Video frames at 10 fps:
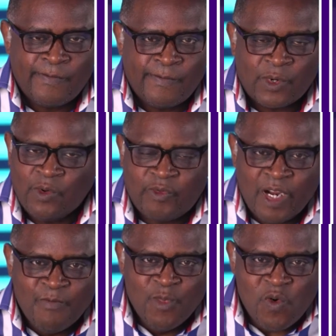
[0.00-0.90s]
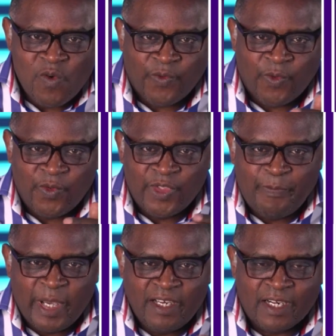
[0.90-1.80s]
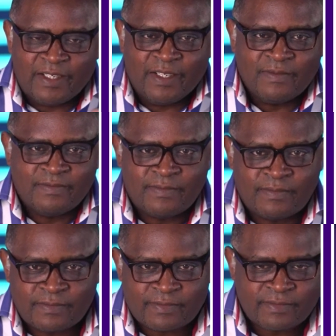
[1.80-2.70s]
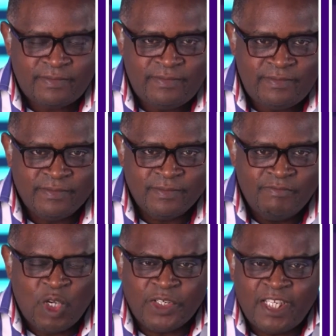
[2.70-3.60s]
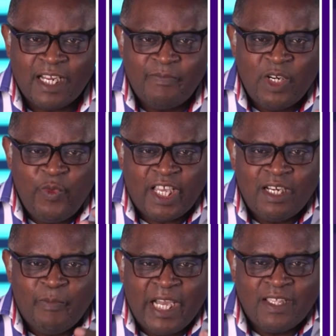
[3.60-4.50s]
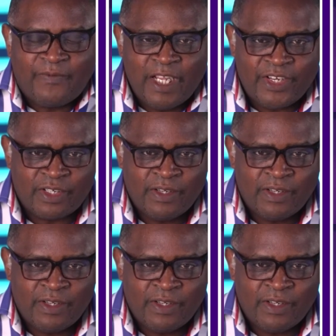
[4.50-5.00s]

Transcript: could not remove the penalty because it had been weakened by the flesh,